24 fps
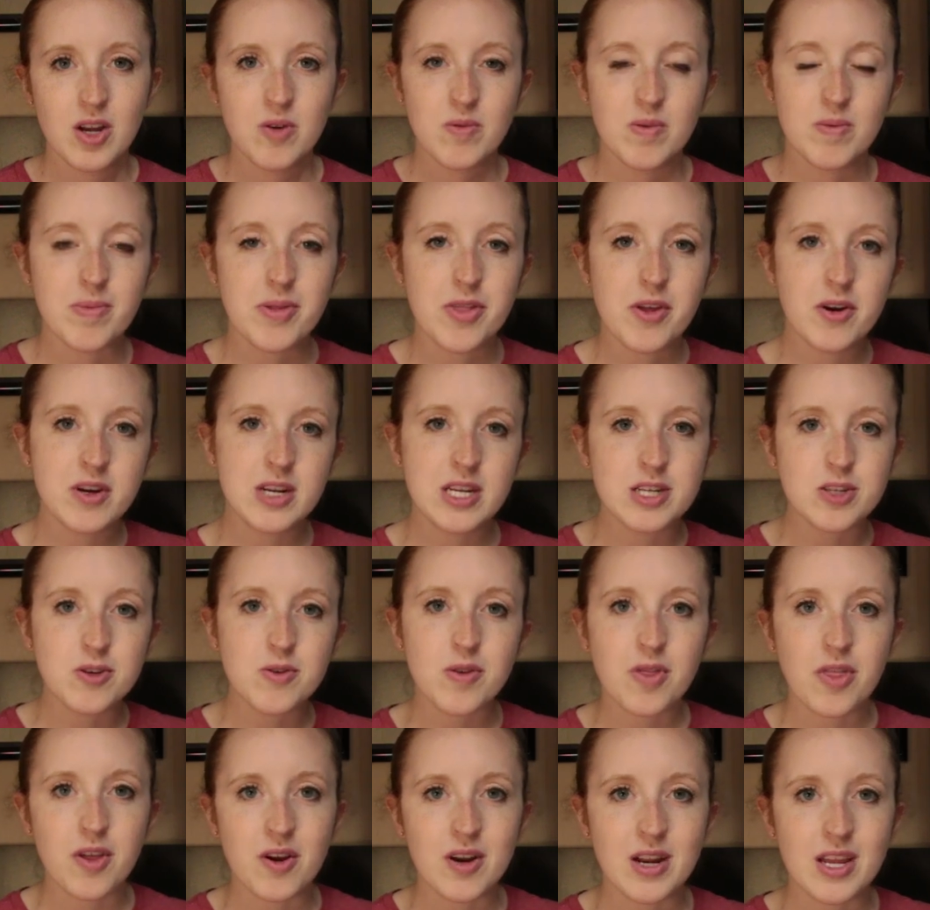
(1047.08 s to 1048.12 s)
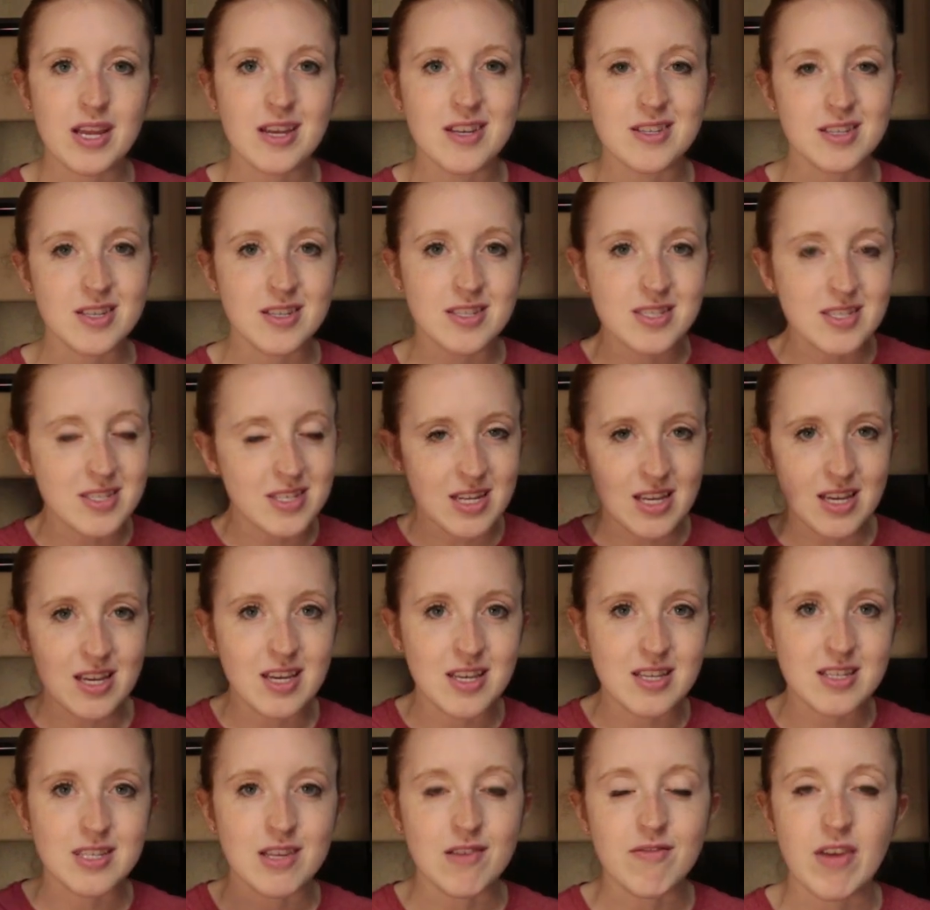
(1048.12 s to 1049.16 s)
Room 3230 is a
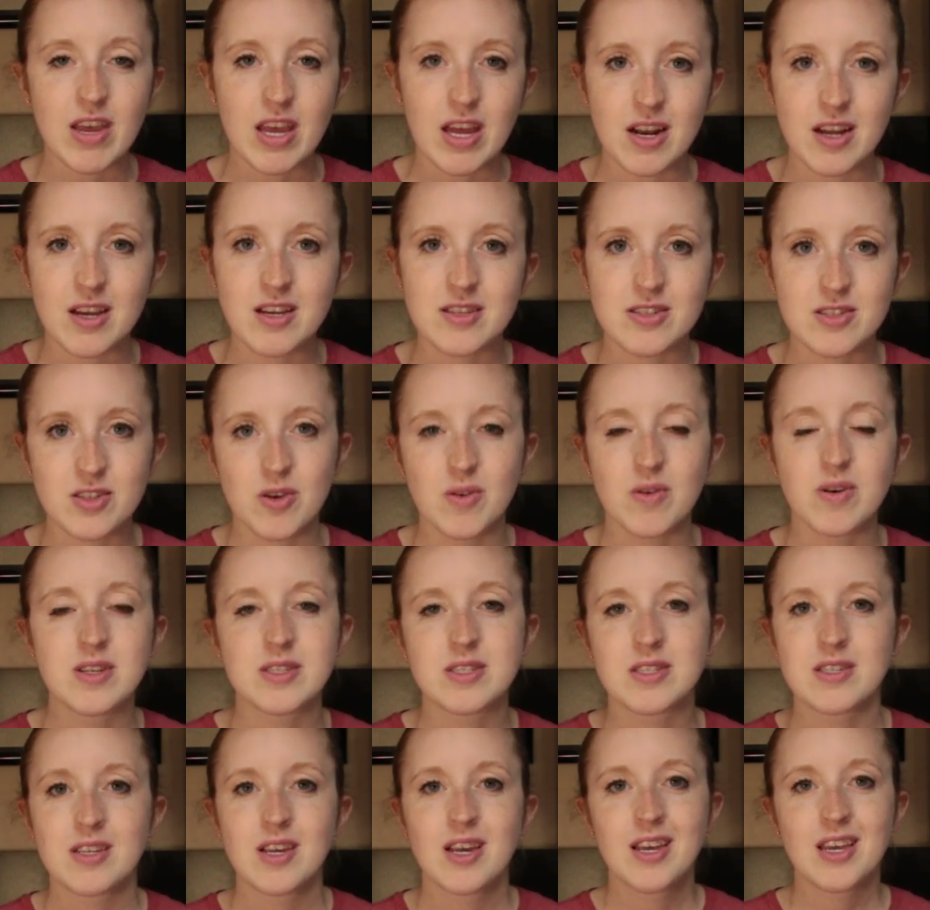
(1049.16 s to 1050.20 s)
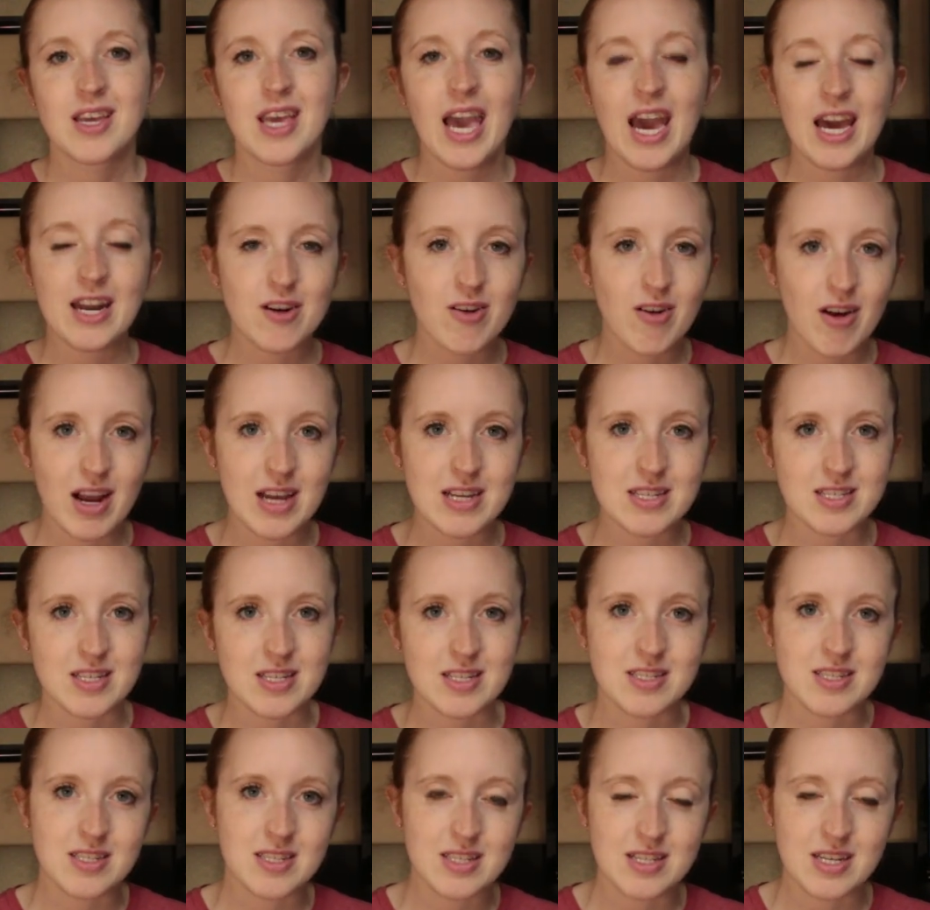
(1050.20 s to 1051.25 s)
sneaky savanna, so it's categorized
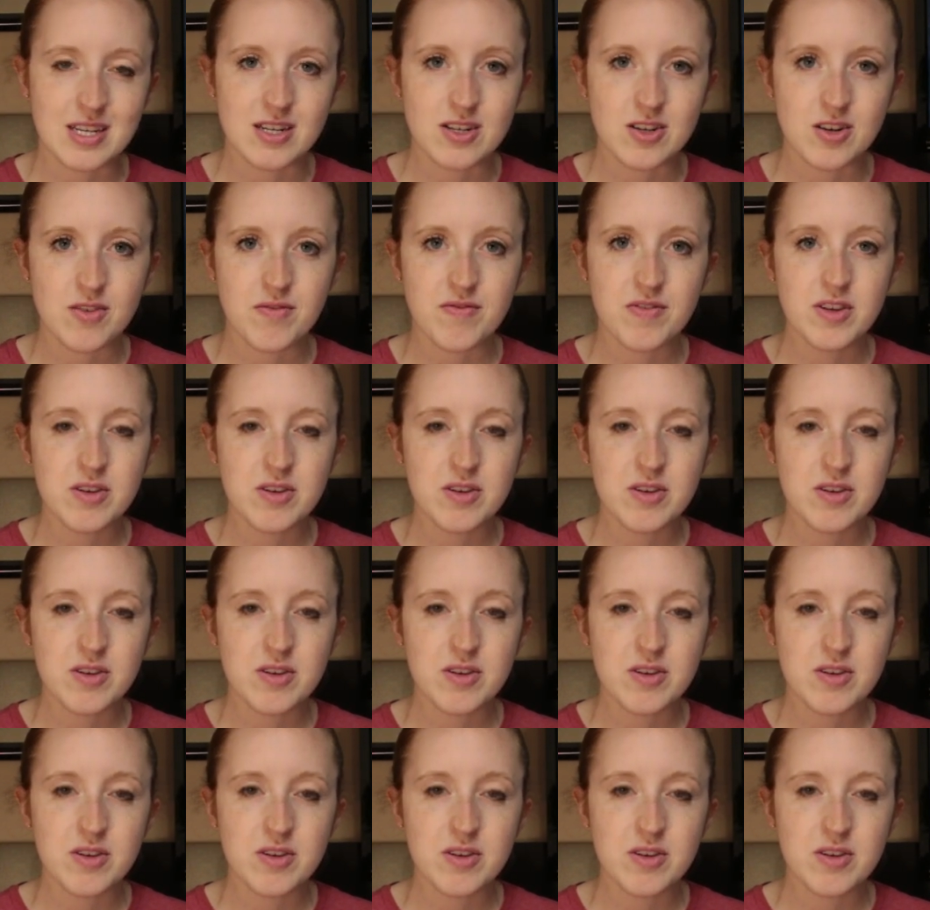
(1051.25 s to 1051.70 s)
as a standard